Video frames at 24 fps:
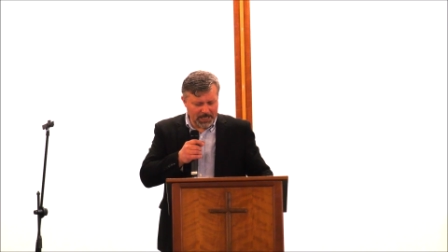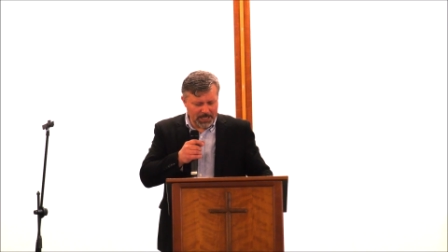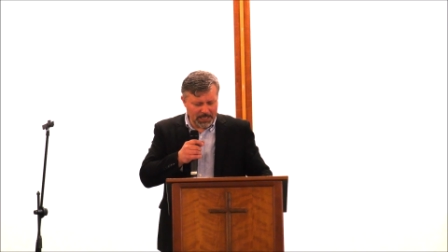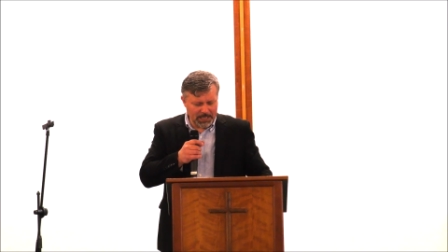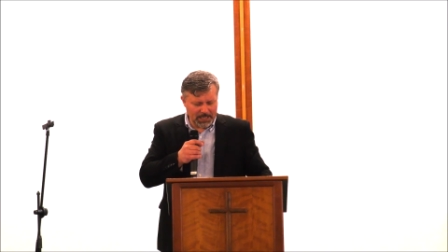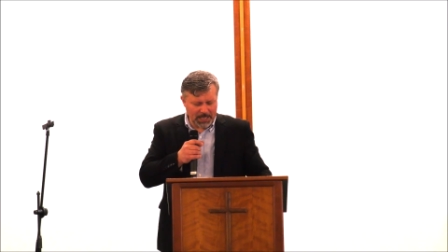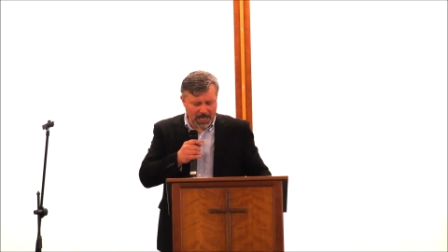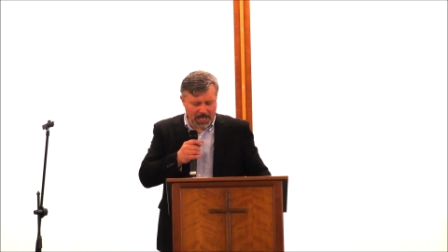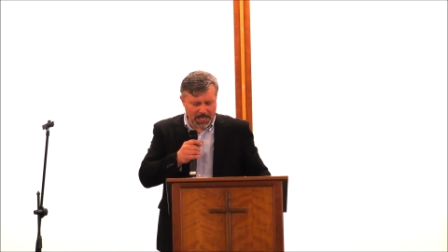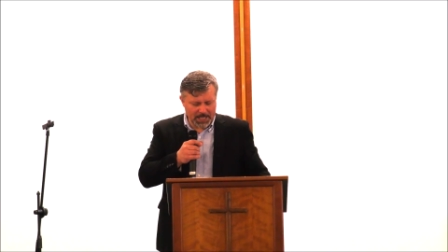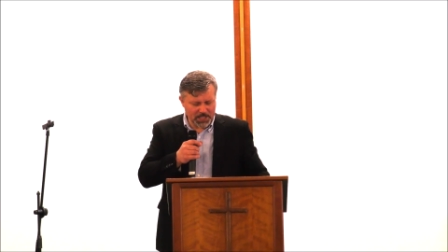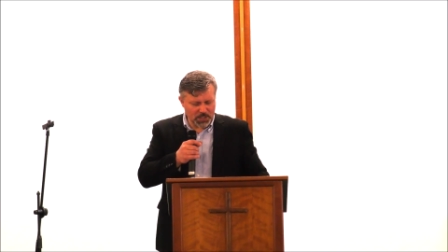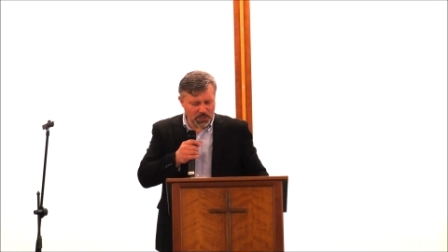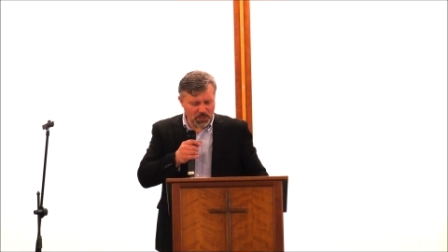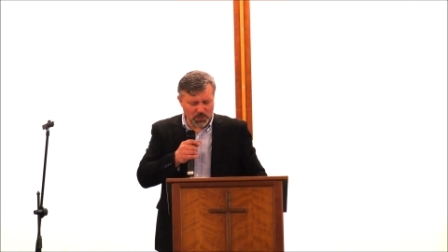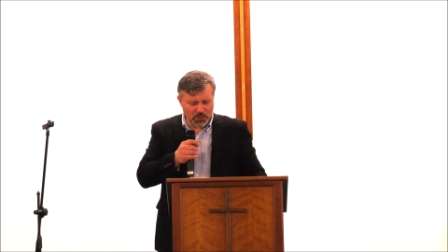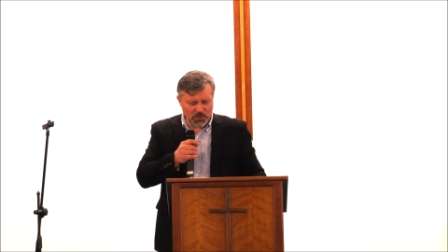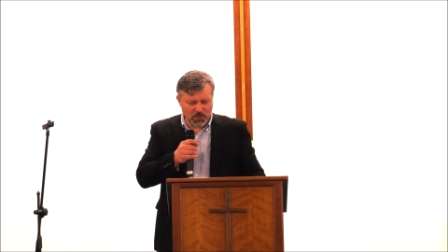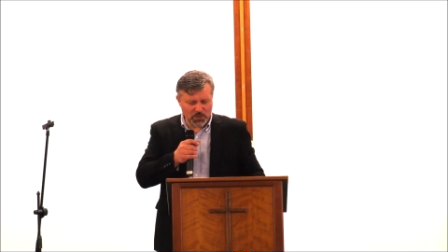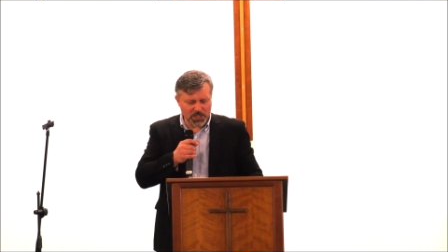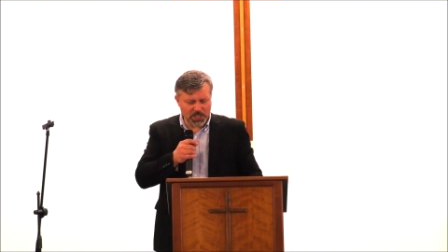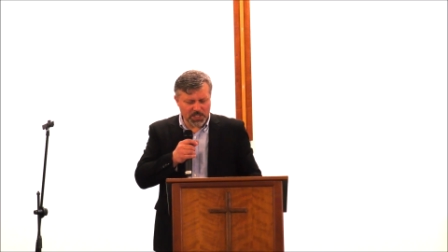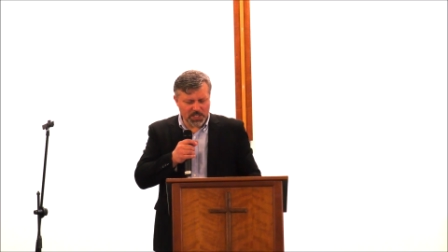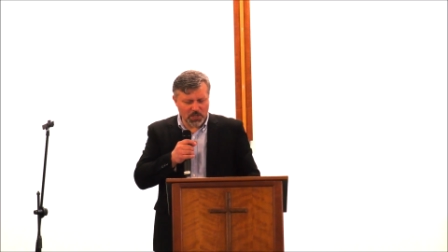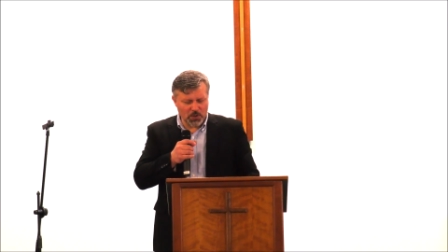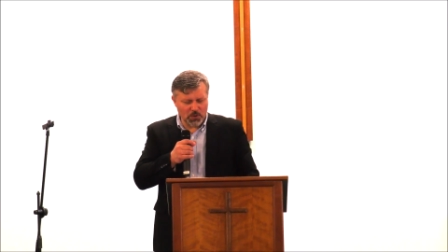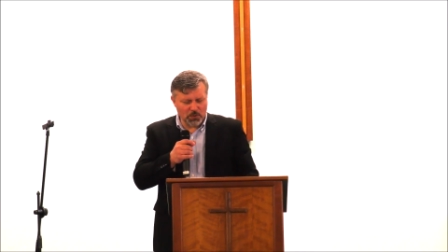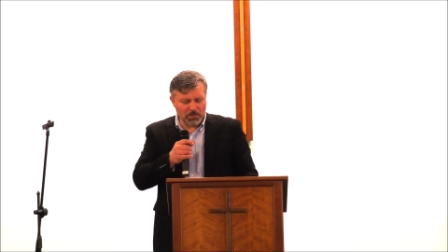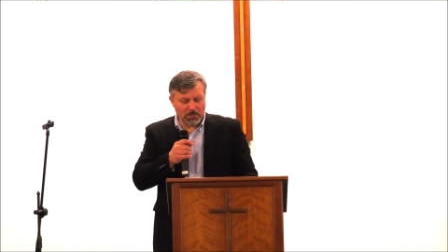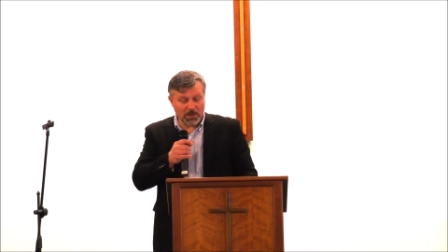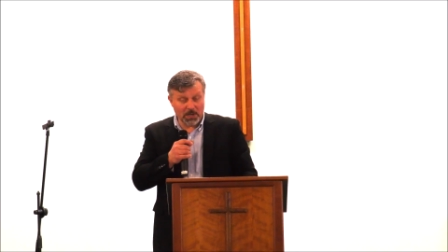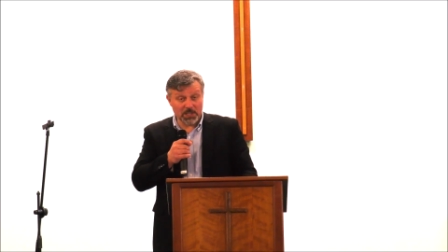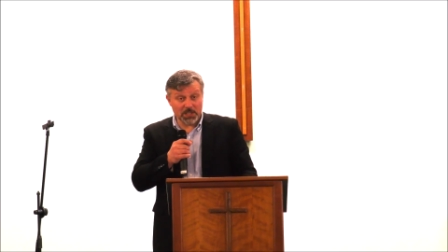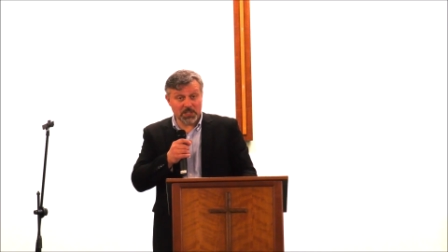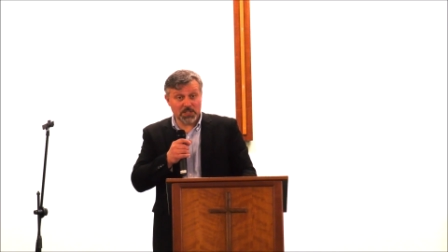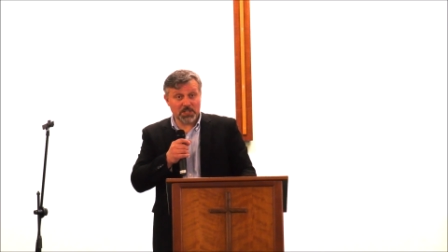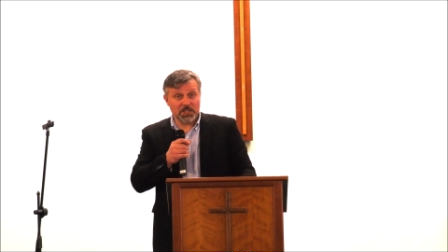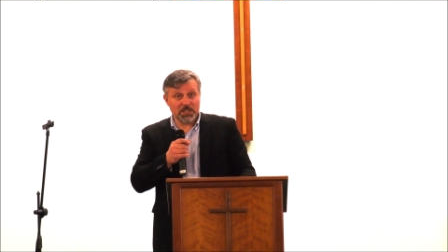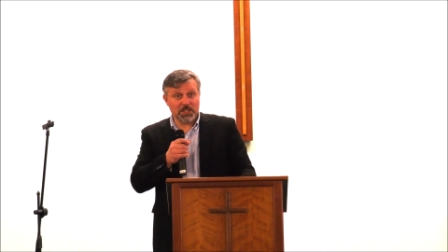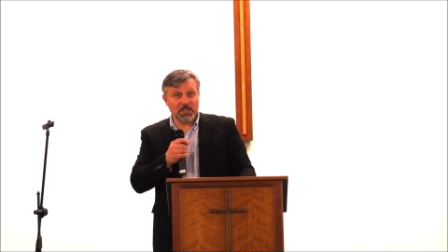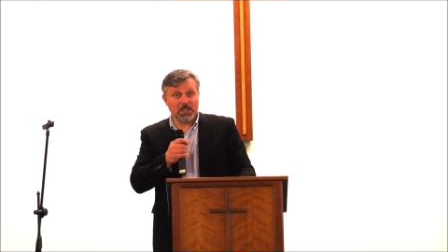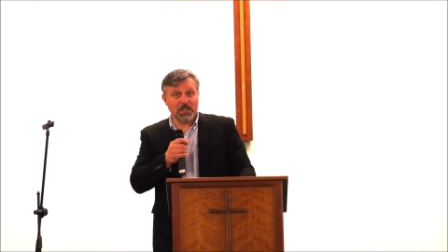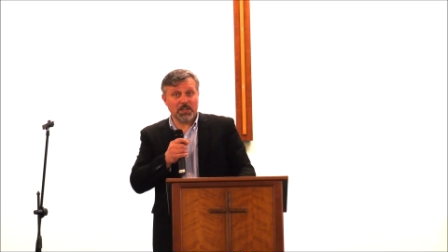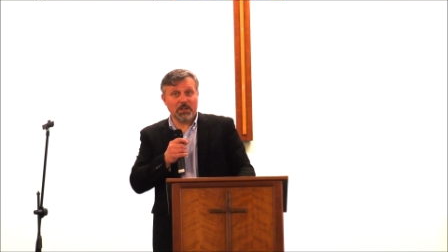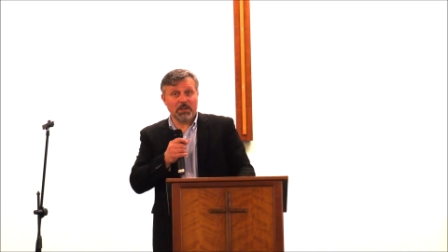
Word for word: it has to do so much